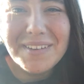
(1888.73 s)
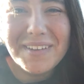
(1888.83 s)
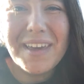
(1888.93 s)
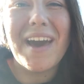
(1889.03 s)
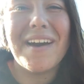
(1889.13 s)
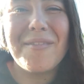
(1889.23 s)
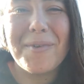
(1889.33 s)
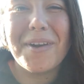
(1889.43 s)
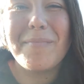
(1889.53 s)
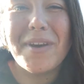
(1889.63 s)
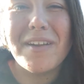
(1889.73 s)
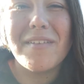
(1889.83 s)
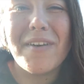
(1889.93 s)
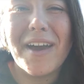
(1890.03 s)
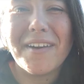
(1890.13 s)
Yeah, we're
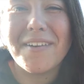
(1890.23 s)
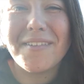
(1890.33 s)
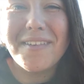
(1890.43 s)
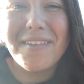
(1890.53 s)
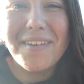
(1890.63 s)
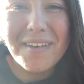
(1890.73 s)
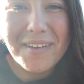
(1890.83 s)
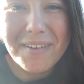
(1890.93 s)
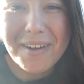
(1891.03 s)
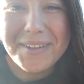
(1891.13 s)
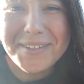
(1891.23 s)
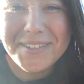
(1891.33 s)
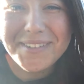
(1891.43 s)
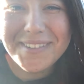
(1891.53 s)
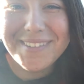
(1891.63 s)
competitive hikers. Crunch.
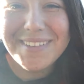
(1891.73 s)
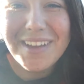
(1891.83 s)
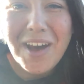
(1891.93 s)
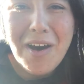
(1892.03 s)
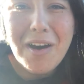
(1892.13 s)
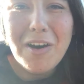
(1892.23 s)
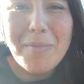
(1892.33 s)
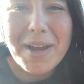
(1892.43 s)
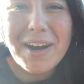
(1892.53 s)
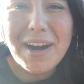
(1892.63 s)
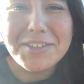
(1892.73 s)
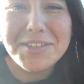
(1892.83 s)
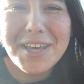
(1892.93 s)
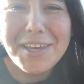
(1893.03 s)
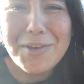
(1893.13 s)
Oh my gosh,
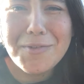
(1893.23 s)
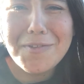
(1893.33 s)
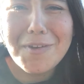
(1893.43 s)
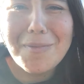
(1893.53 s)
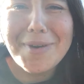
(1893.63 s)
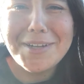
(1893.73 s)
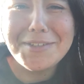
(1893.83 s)
thank you so much